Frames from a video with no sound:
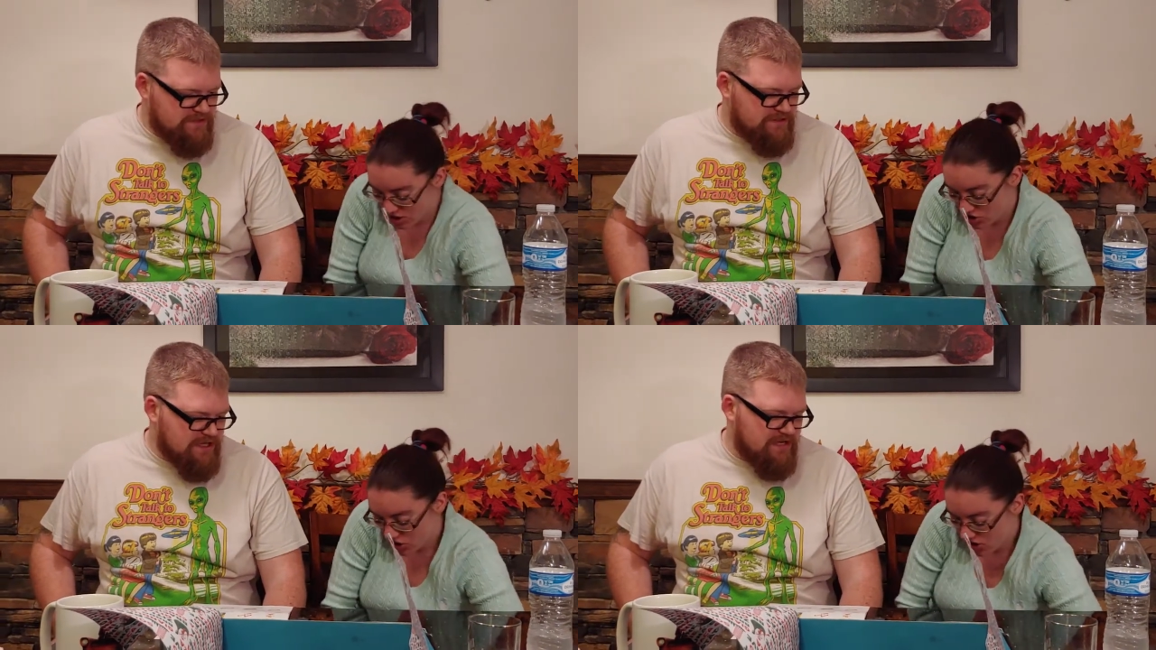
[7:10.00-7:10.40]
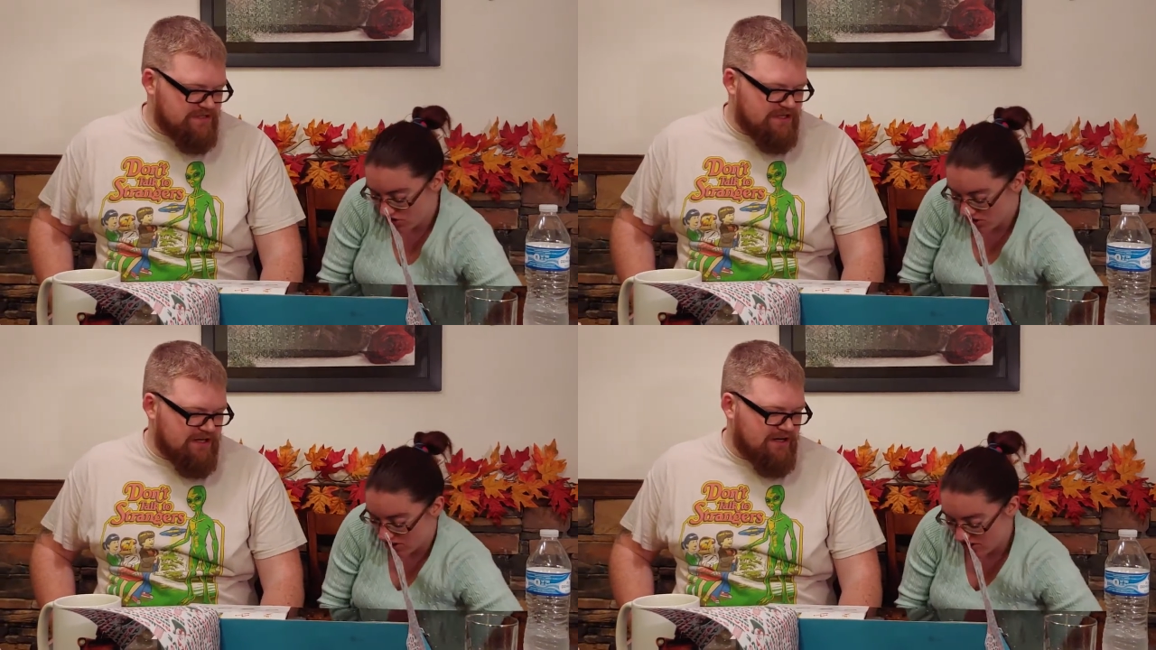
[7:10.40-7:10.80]

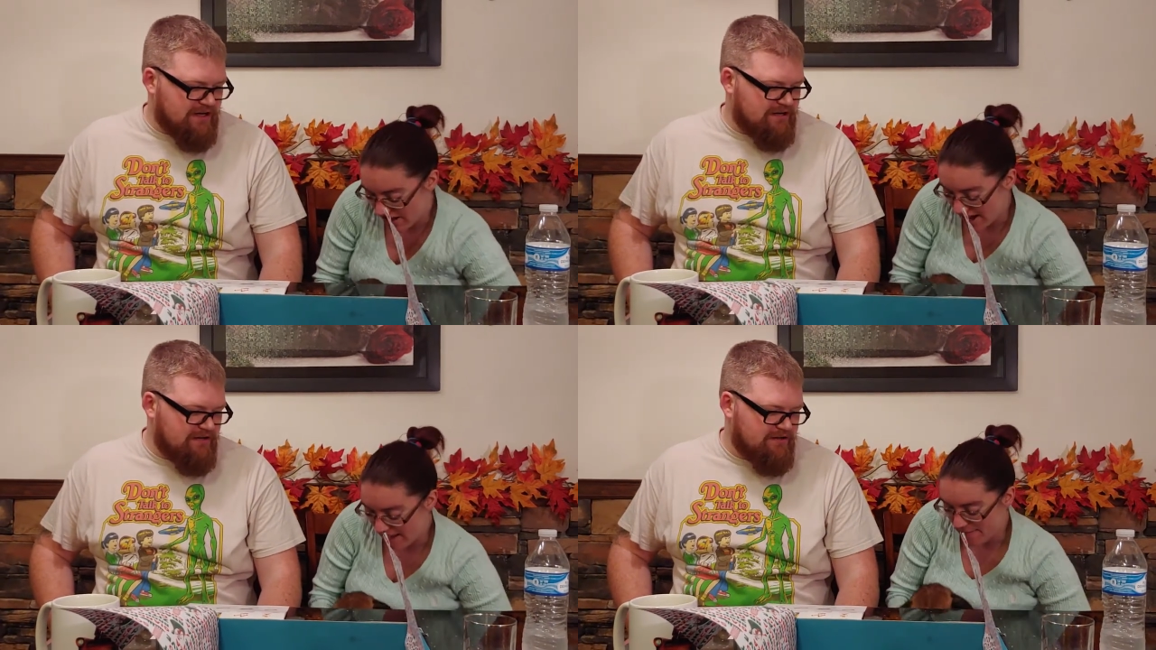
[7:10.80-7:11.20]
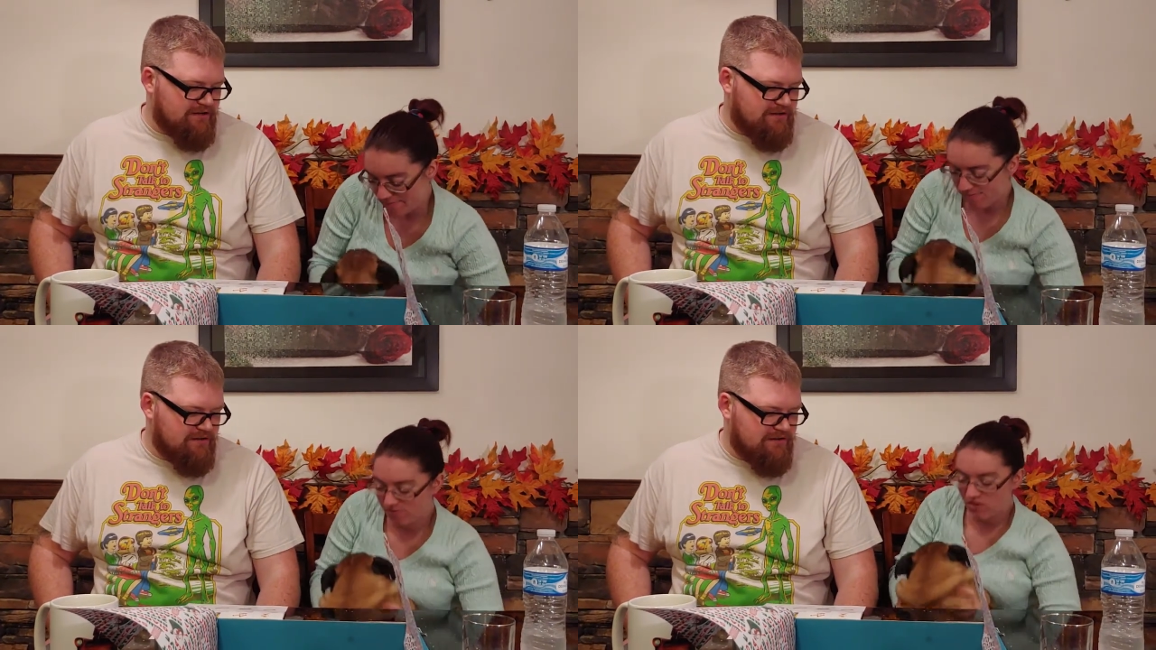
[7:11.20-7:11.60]
Speaker 1: Charizard Charizard
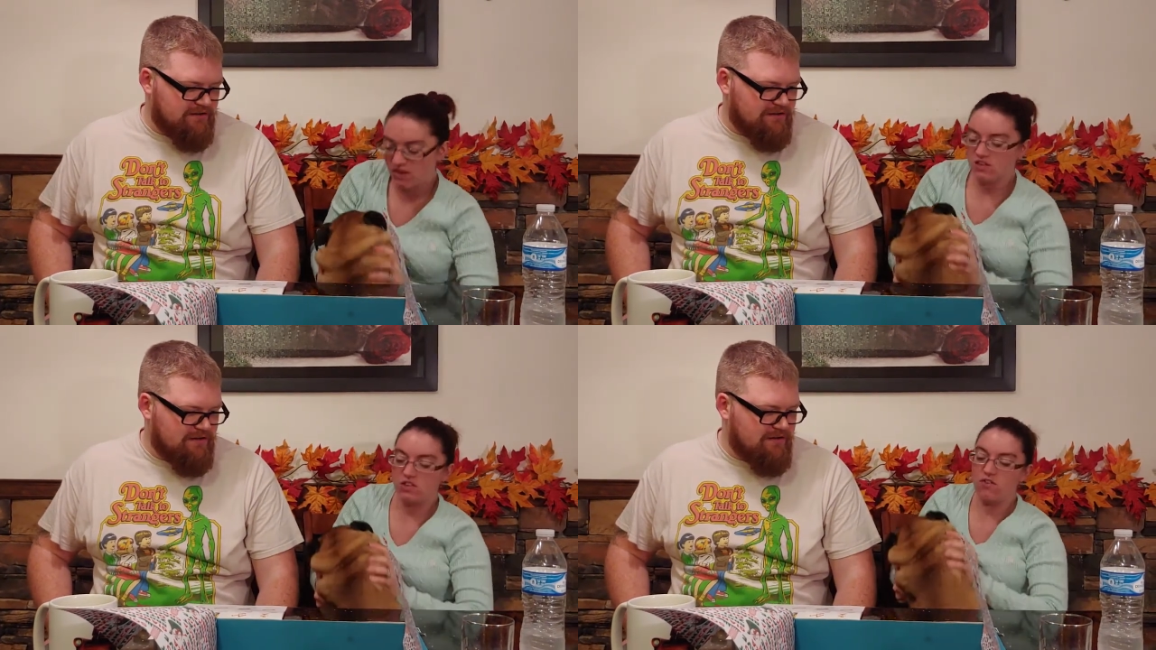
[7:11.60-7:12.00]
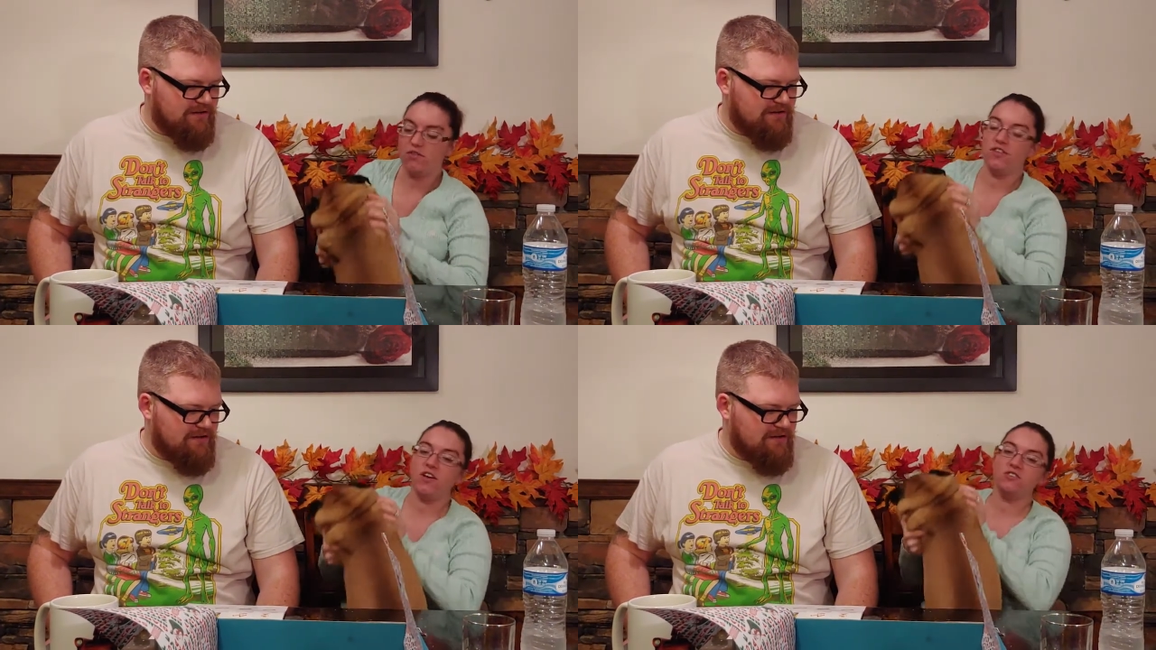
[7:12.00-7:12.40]
Time. So,
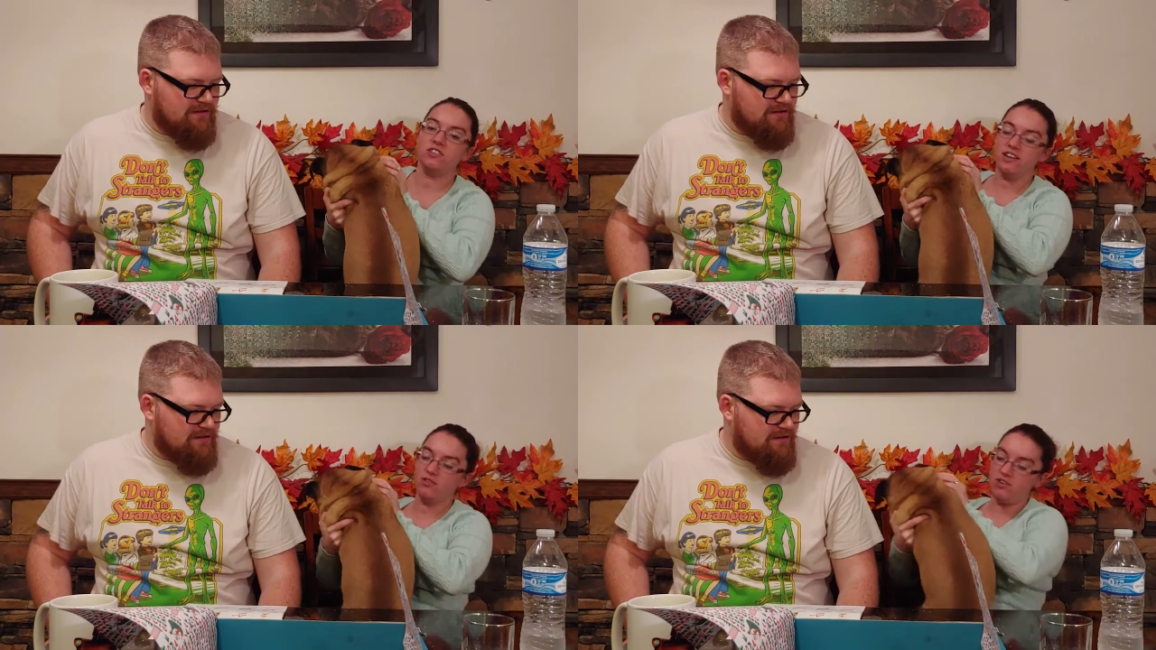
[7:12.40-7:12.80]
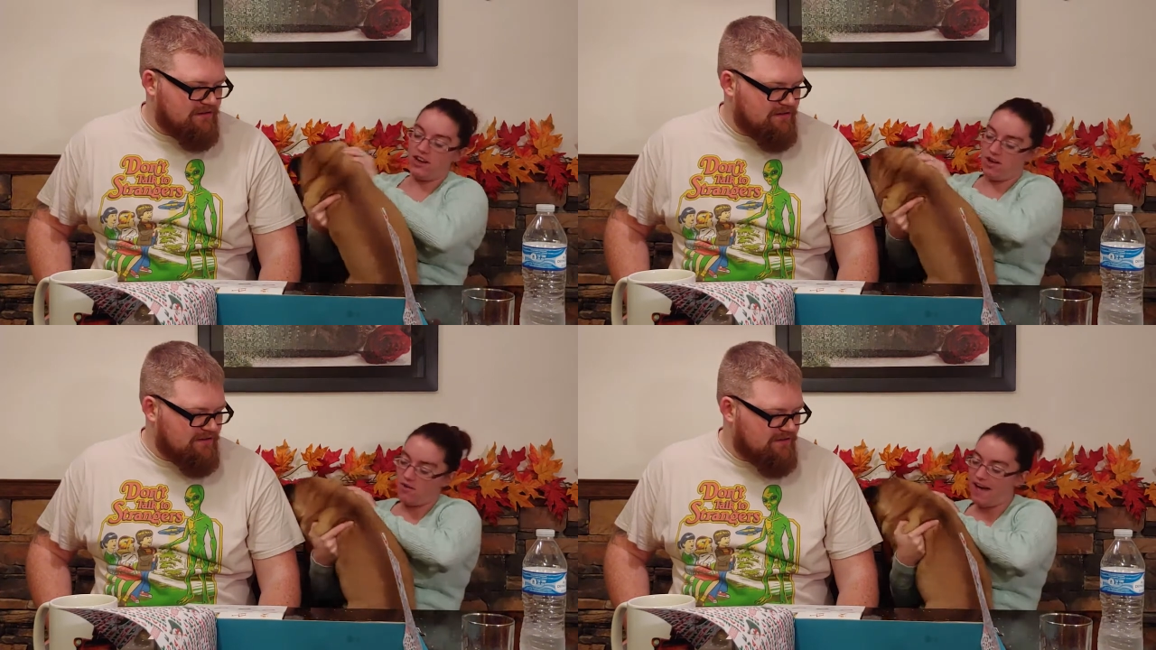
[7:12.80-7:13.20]
for those that don't
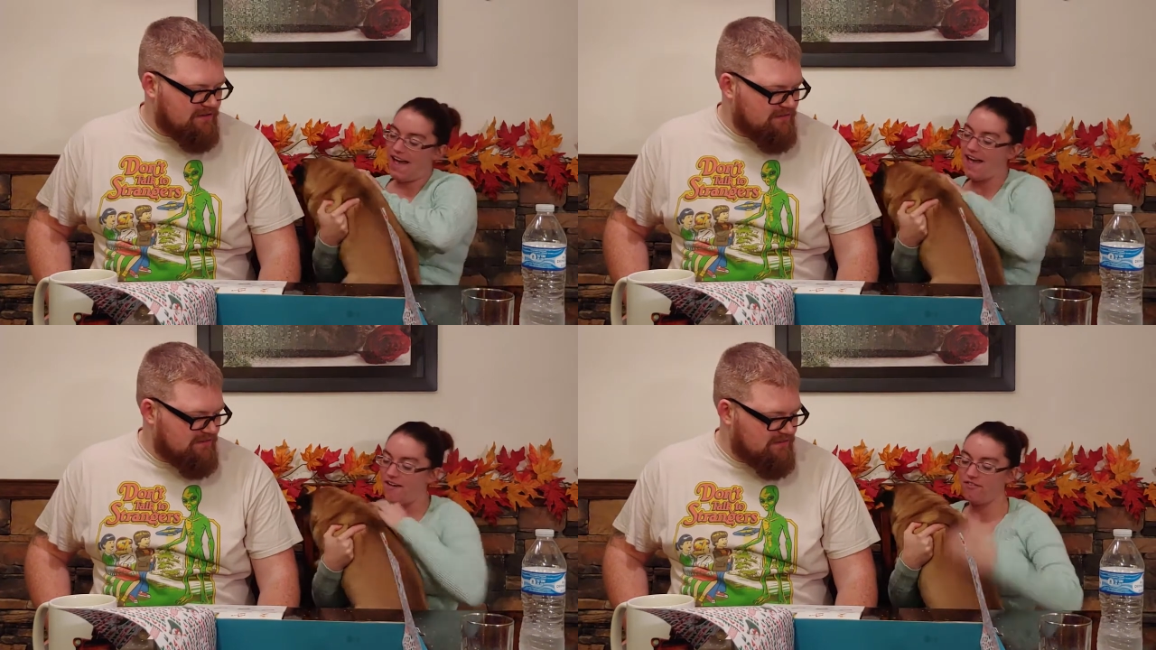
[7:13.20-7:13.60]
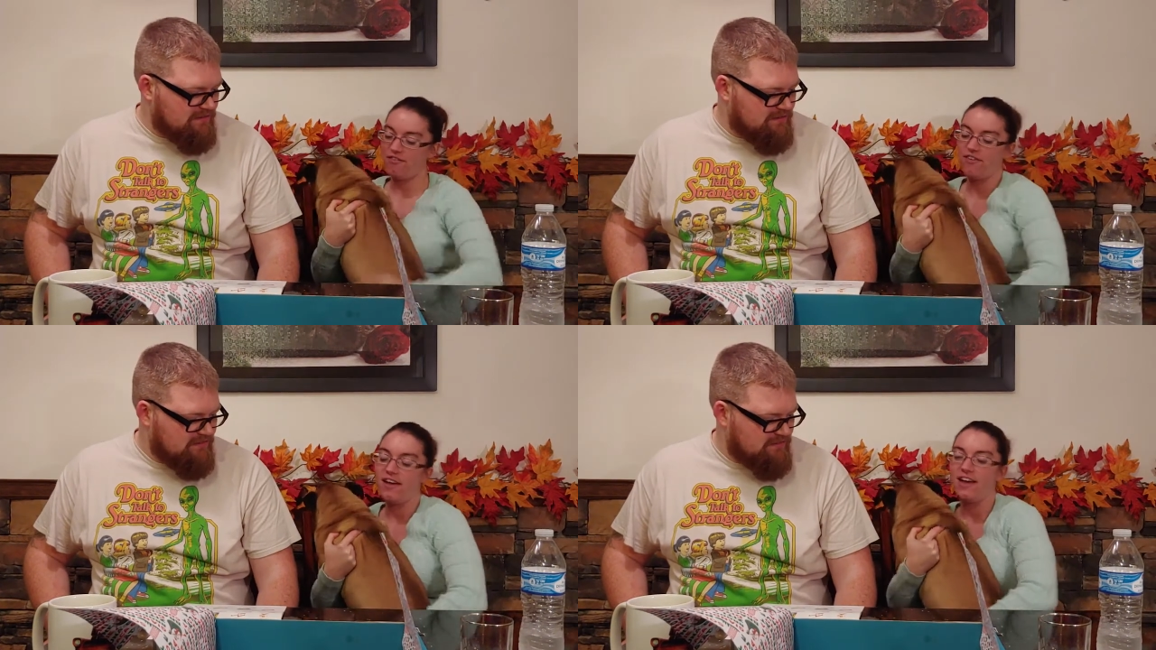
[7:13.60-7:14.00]
know, I have
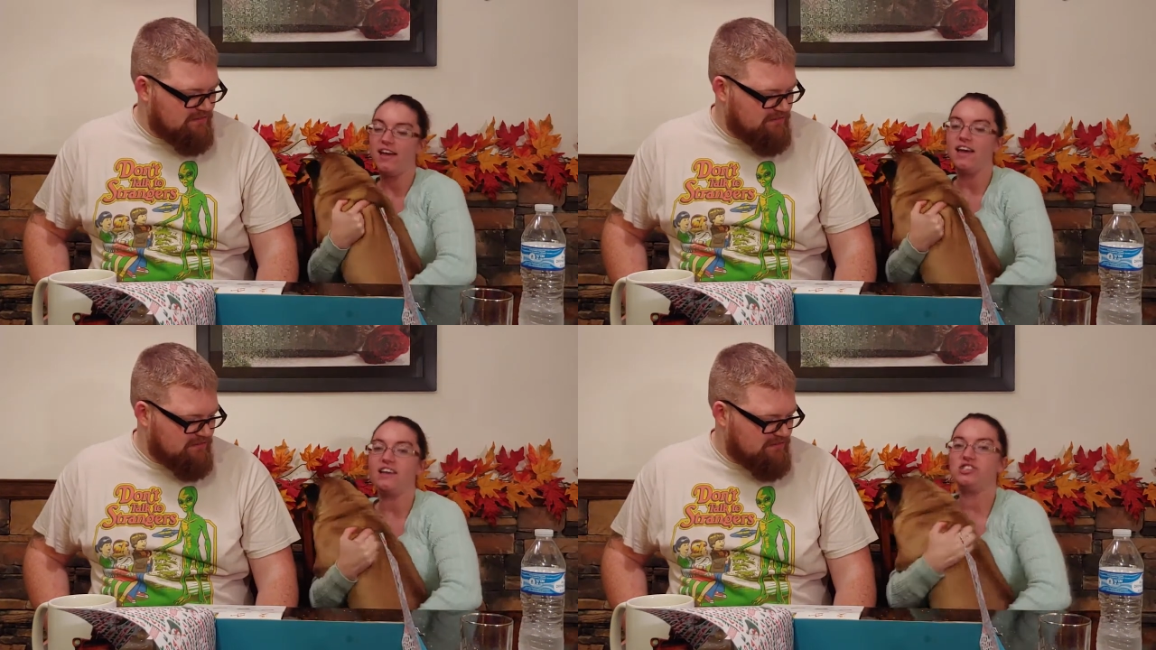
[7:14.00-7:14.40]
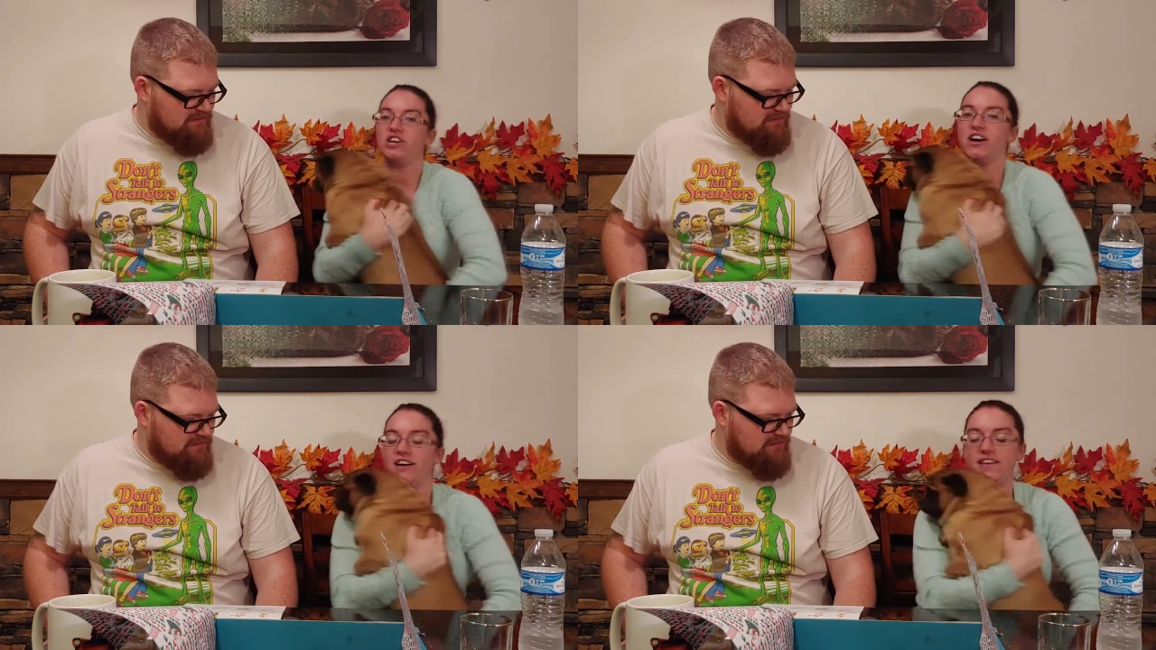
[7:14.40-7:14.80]
a
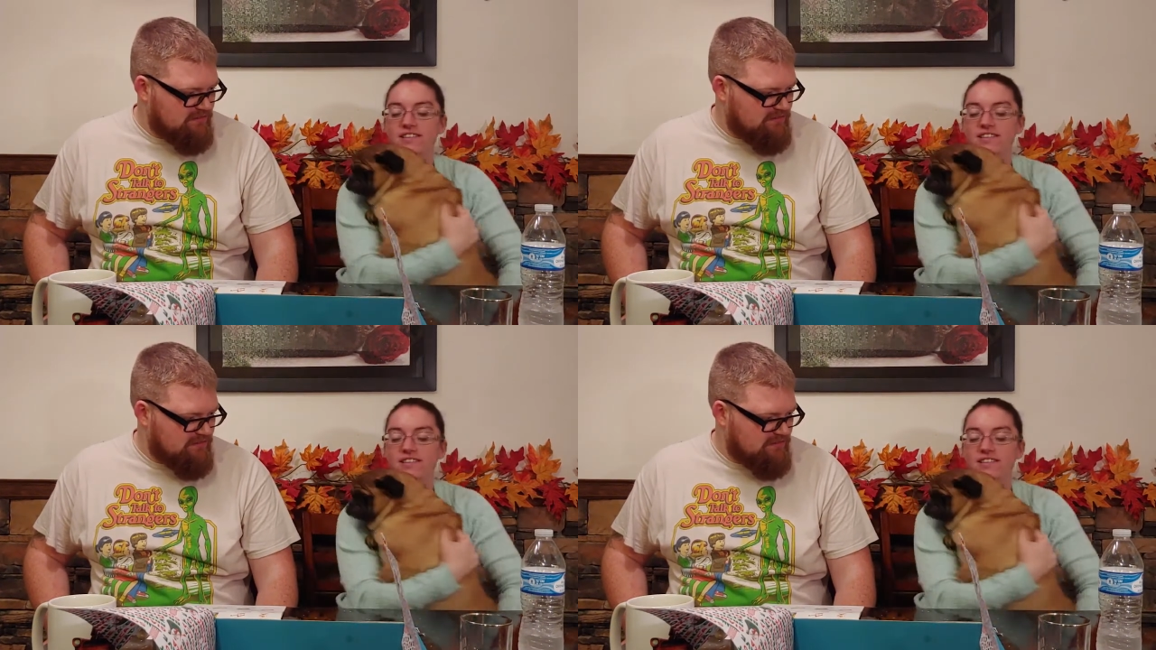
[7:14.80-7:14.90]
chug.